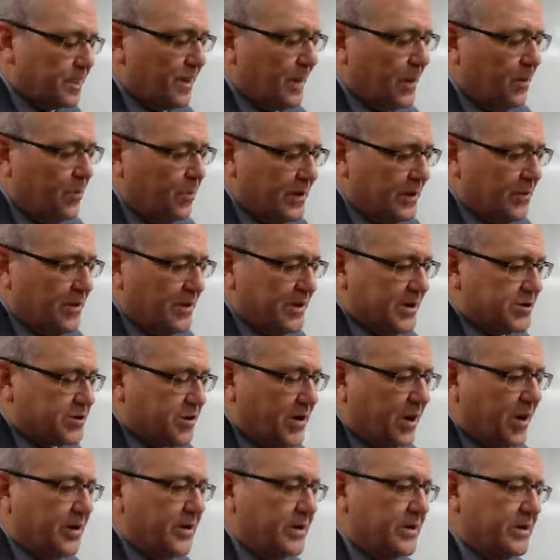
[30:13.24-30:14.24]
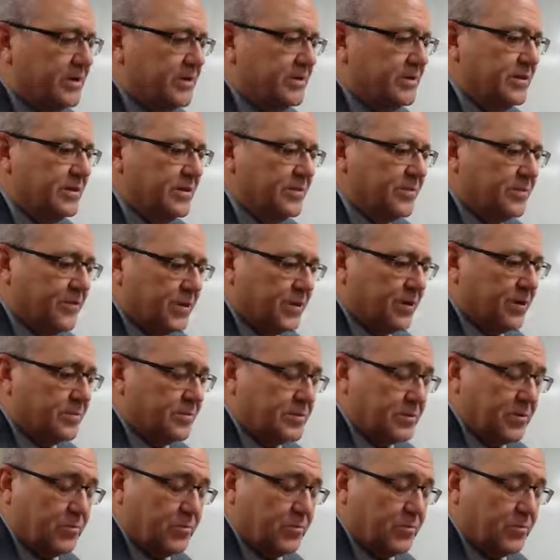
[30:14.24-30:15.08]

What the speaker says: When we start in the verbs,